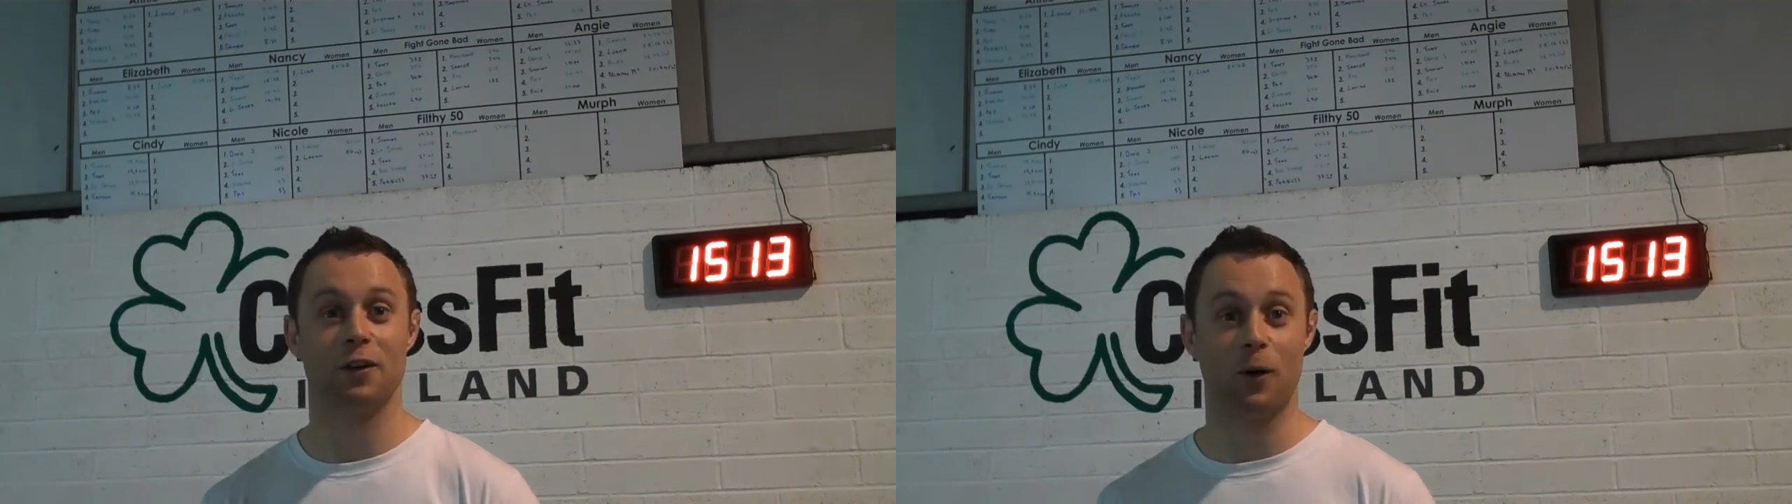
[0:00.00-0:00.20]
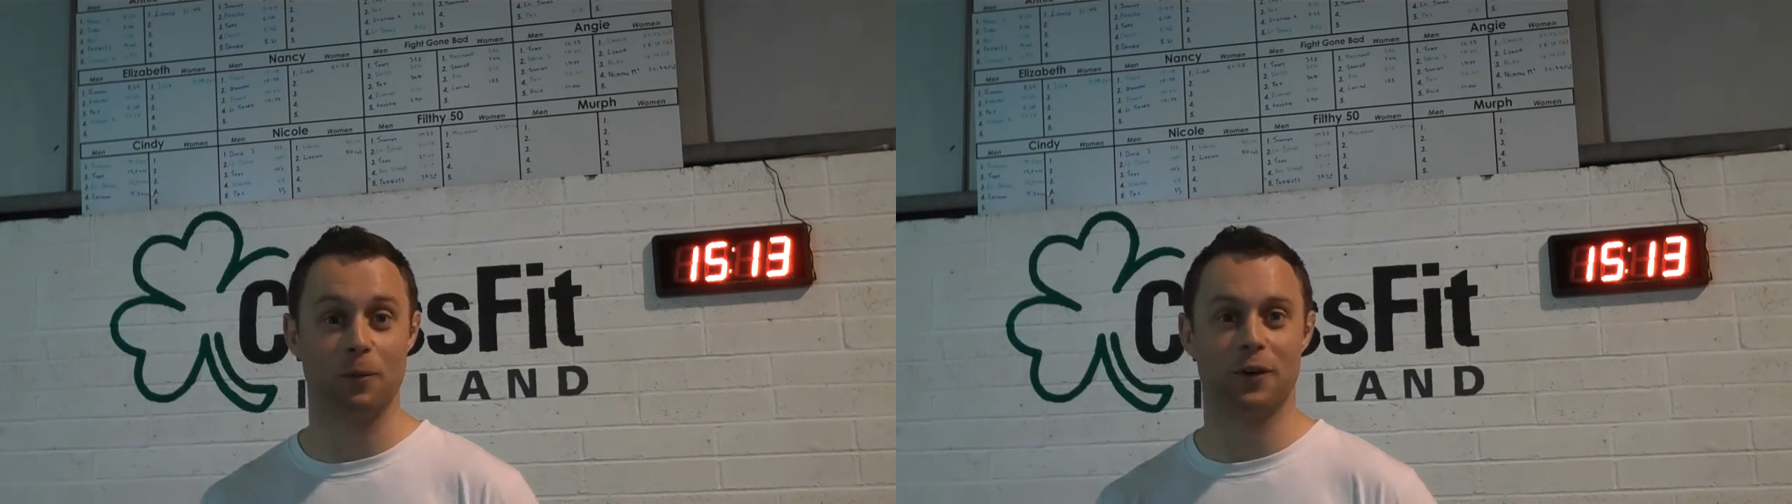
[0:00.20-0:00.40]

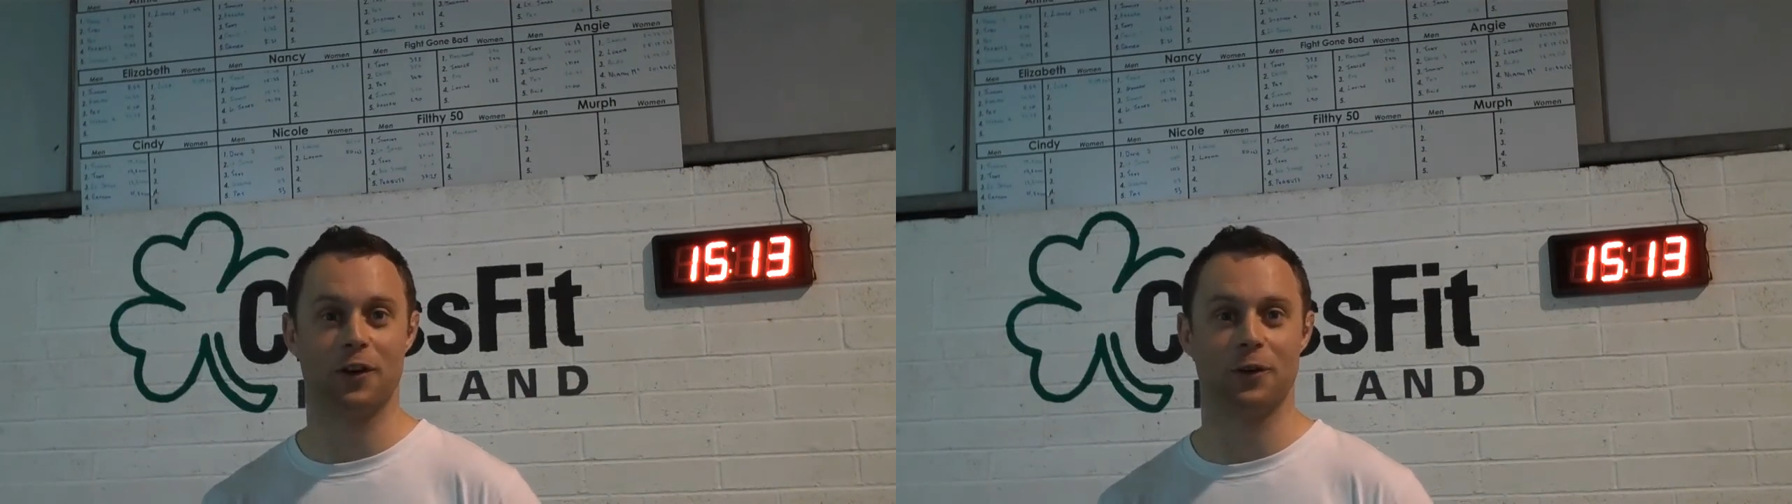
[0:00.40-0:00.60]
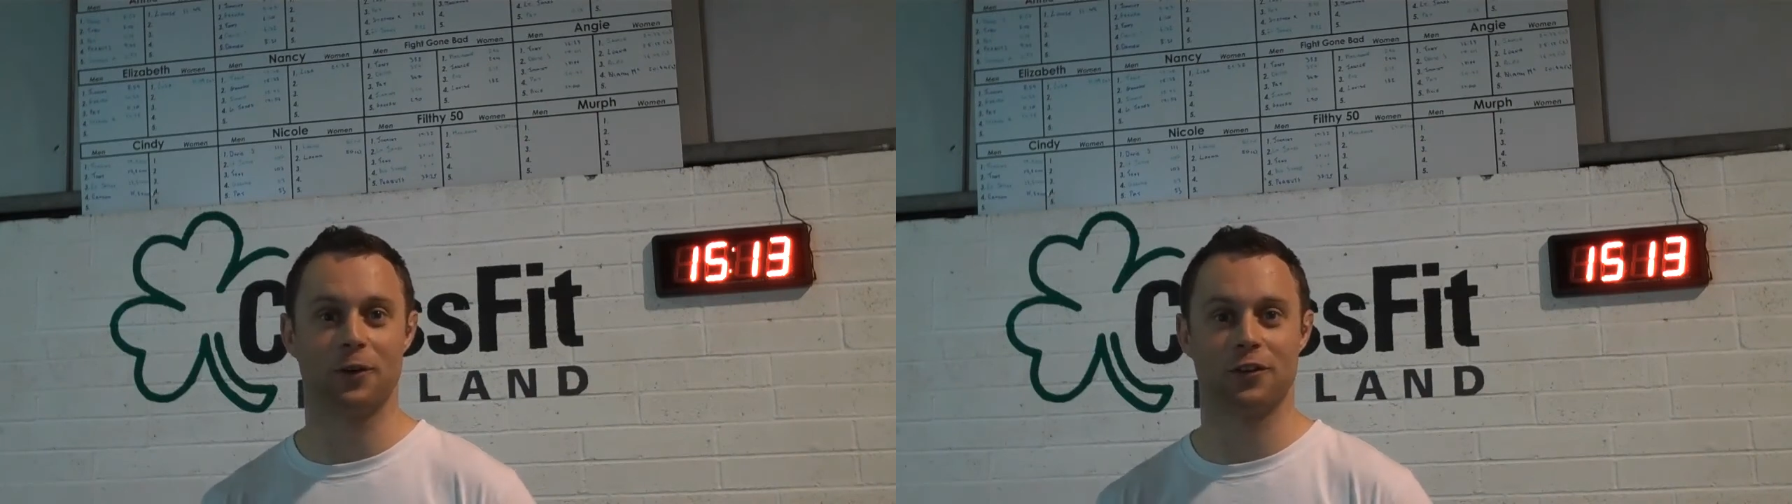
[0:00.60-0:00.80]
opened
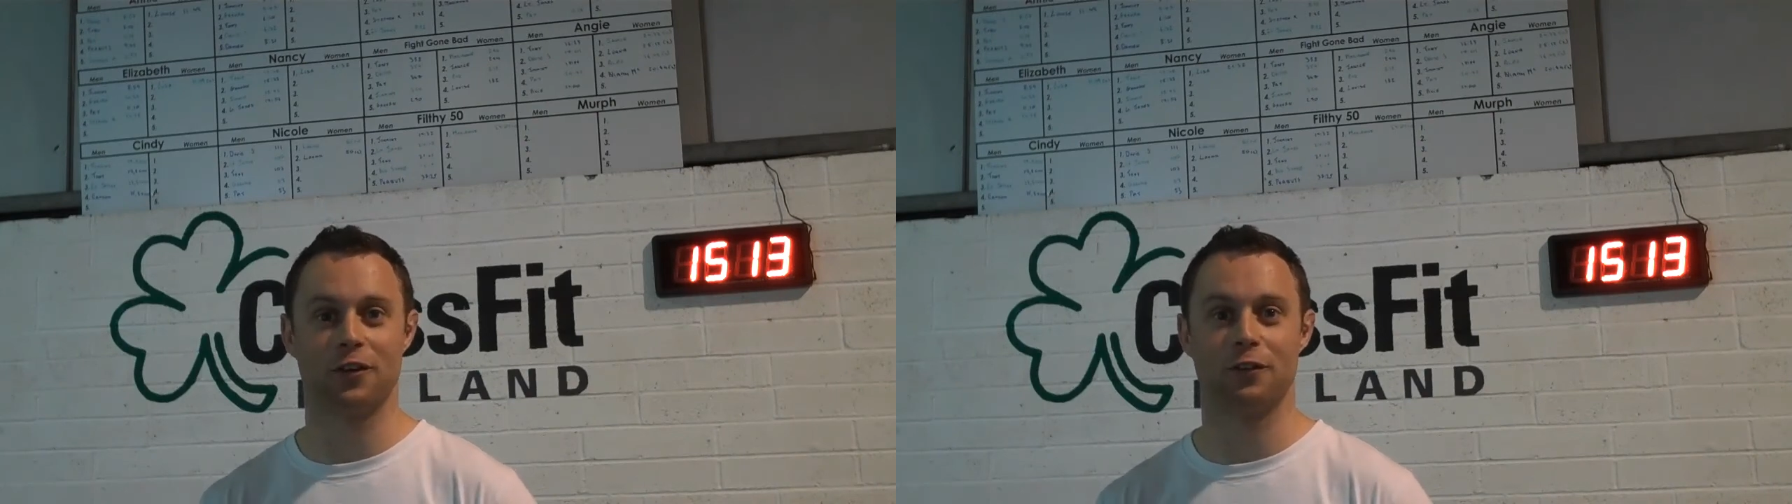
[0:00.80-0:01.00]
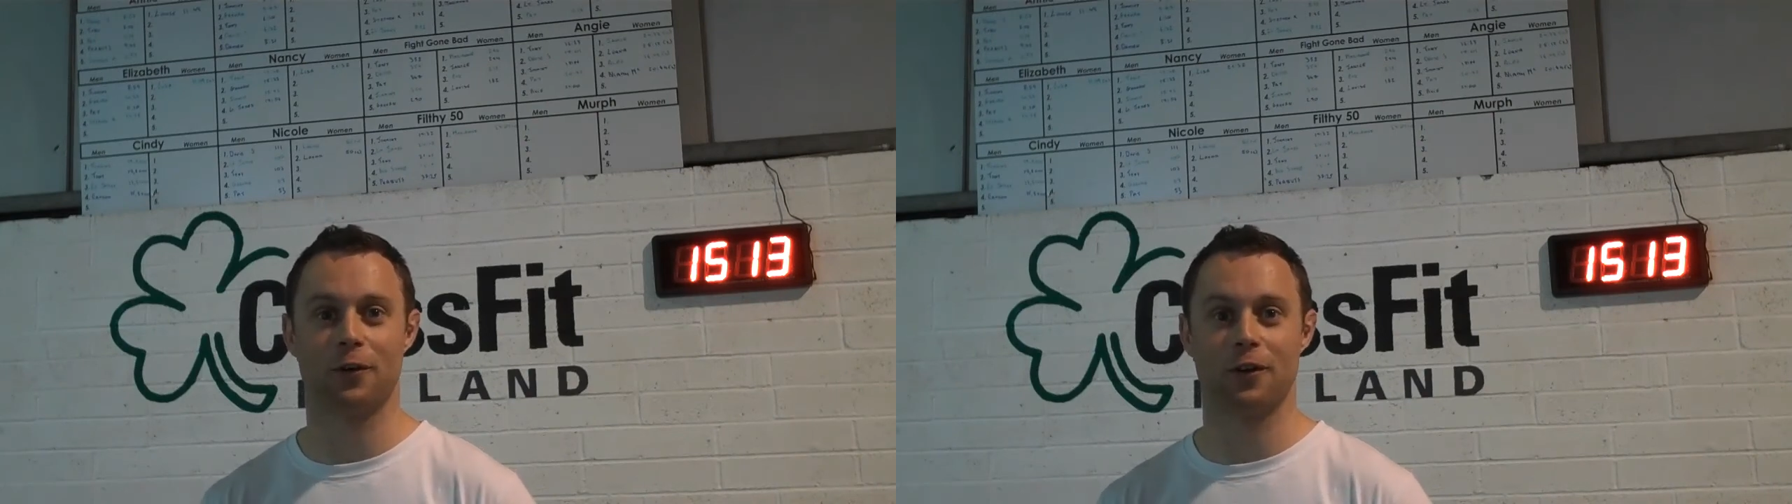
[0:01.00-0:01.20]
our doors on
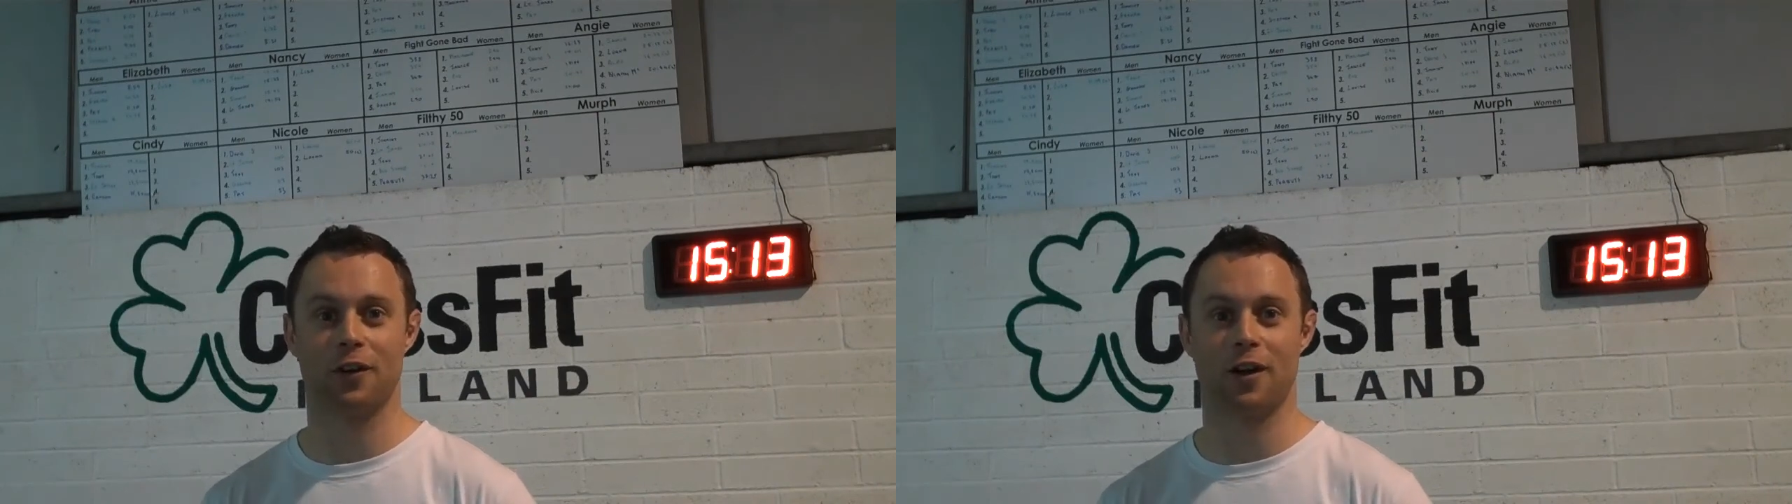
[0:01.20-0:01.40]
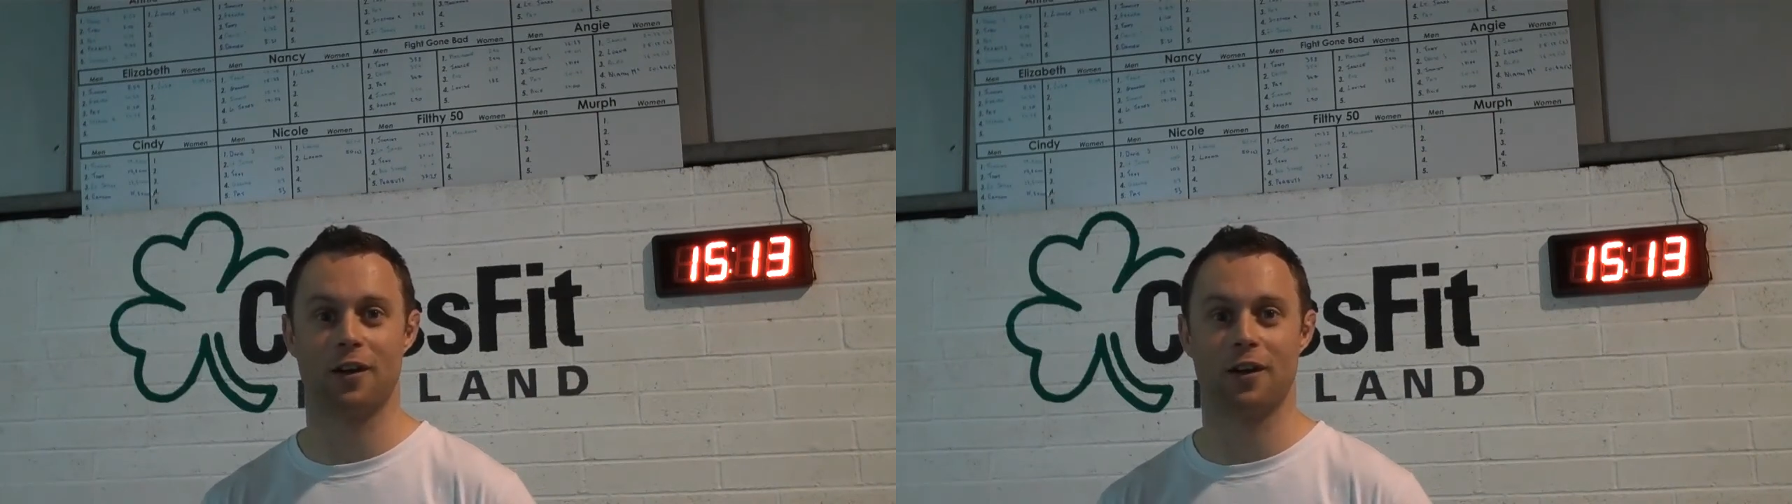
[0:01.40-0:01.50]
the 4th